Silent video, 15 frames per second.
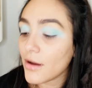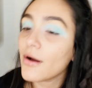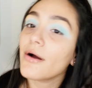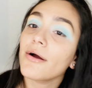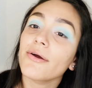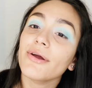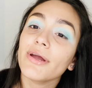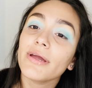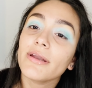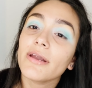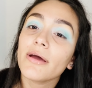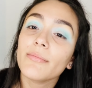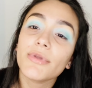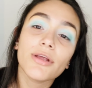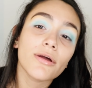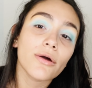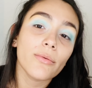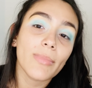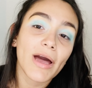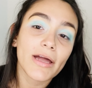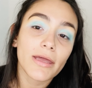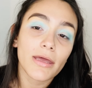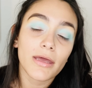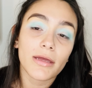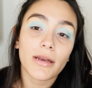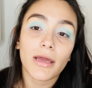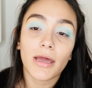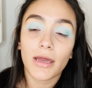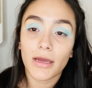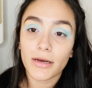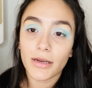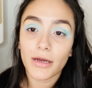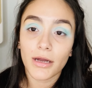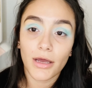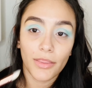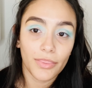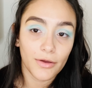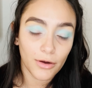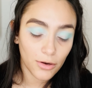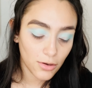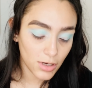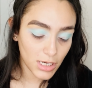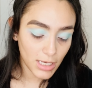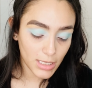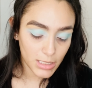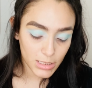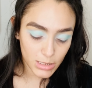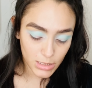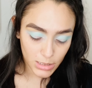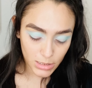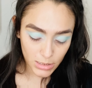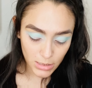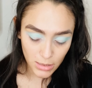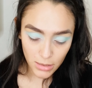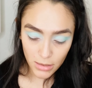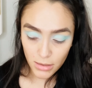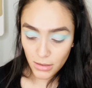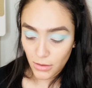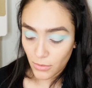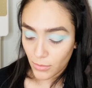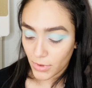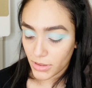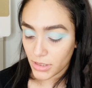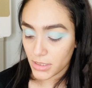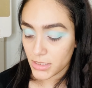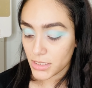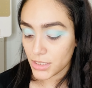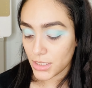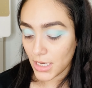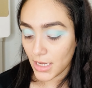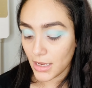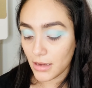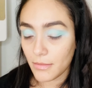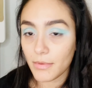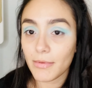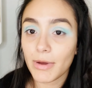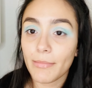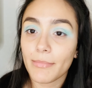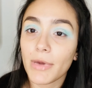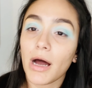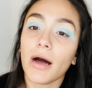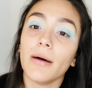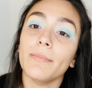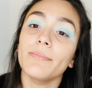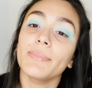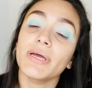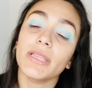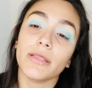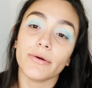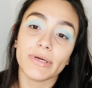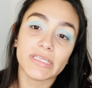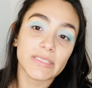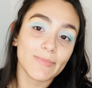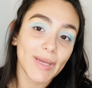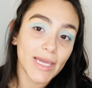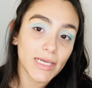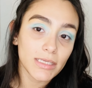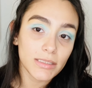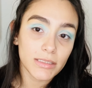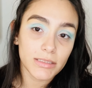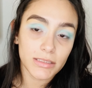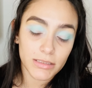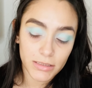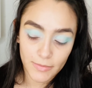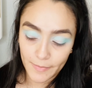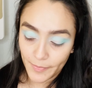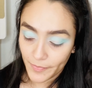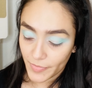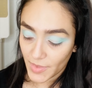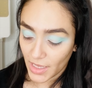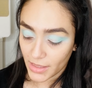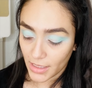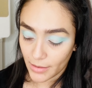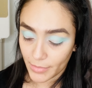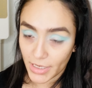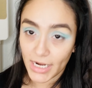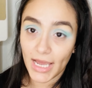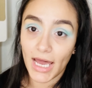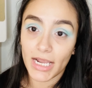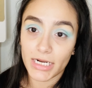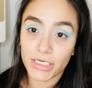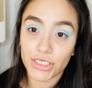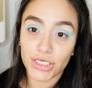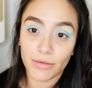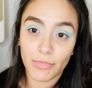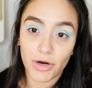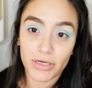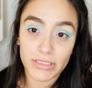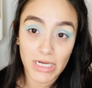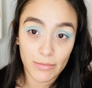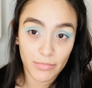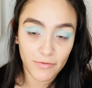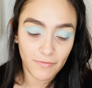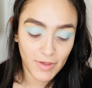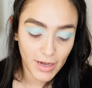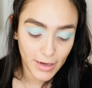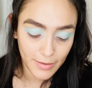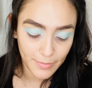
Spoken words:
All right, now I'm gonna go back in and cut the crease with the same P. Louise base, and then I'm gonna add a shimmer on top of that.